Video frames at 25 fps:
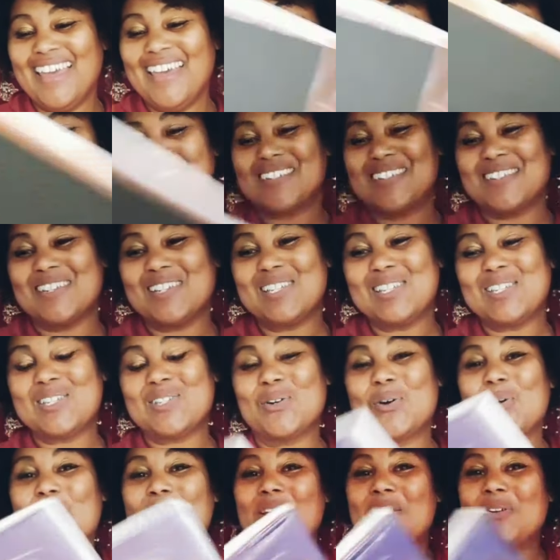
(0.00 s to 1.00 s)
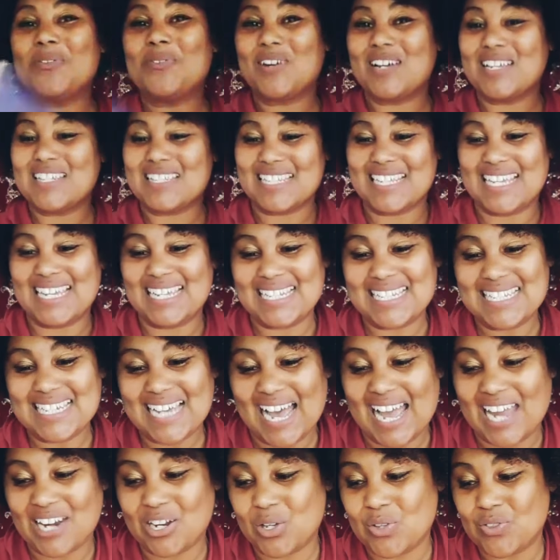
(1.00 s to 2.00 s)
so, this story was
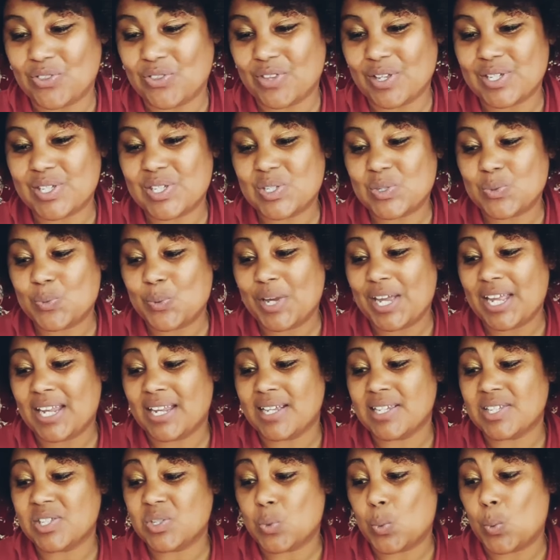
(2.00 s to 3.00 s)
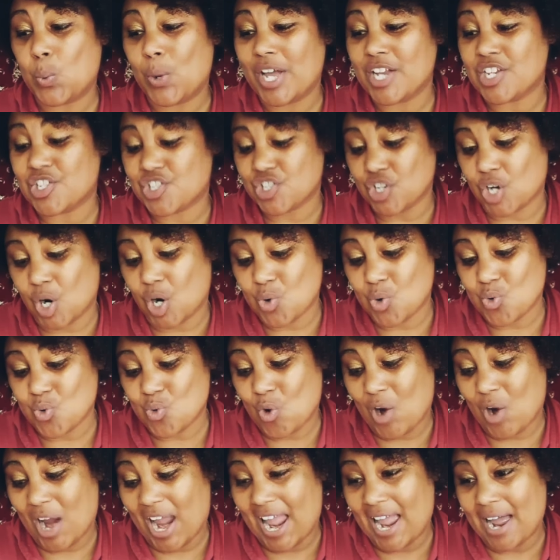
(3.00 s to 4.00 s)
entitled The Sweetest Witch
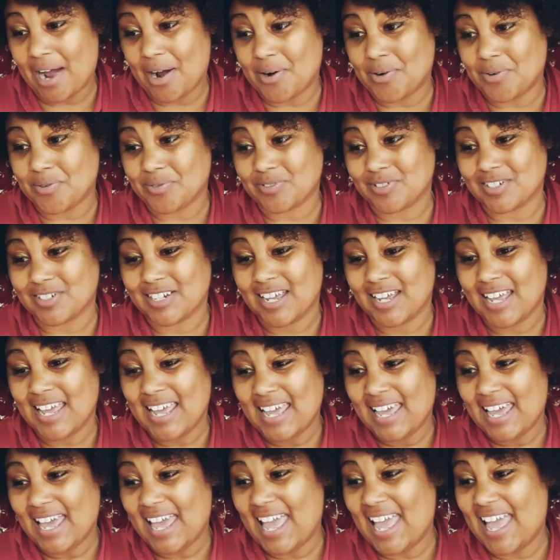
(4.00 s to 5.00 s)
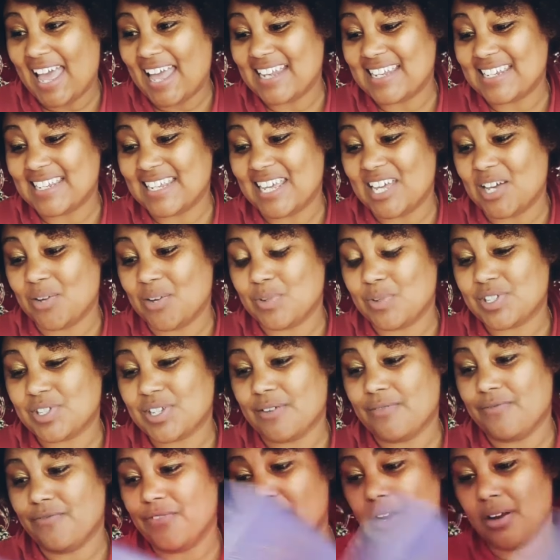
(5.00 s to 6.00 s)
Around, and it was
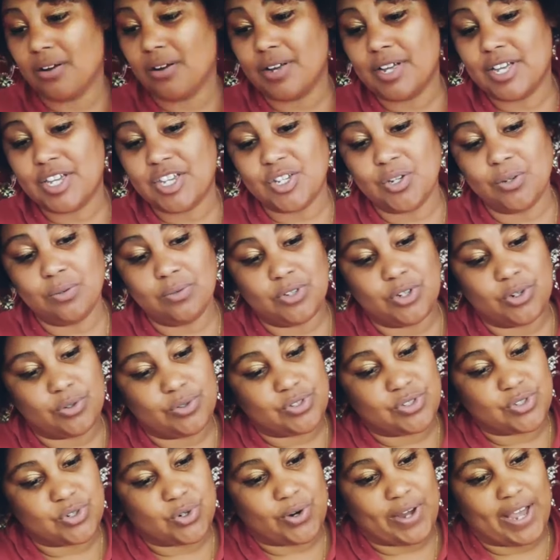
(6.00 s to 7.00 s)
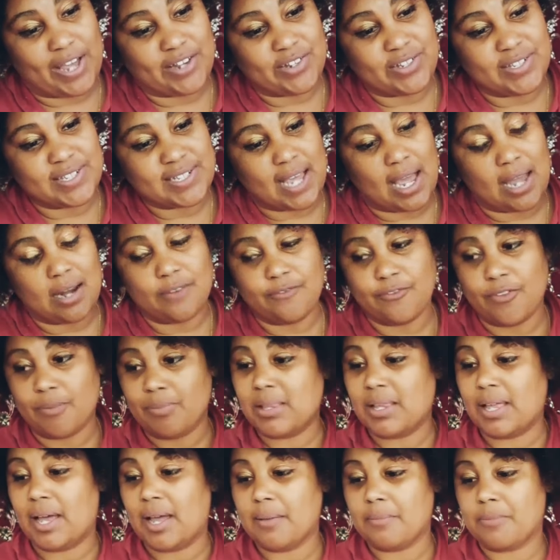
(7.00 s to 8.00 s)
a very cute little story. I just got it from
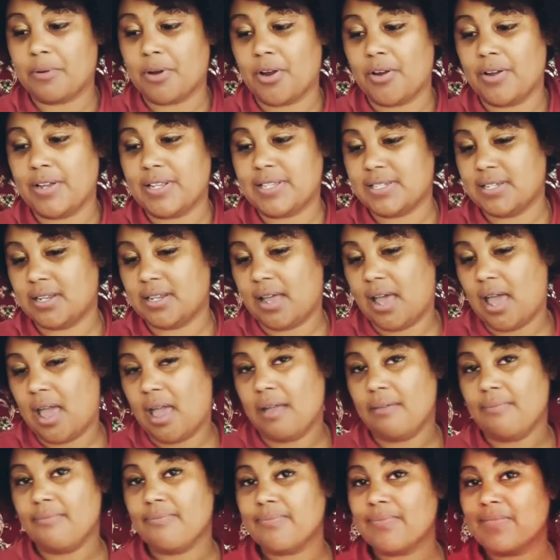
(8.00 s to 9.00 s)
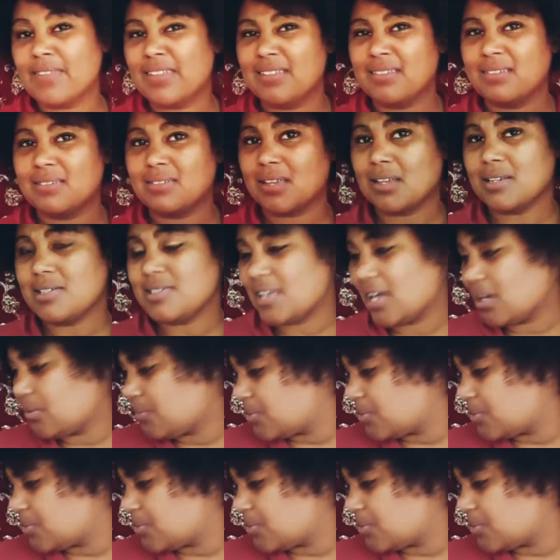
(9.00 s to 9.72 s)
the library today. Such that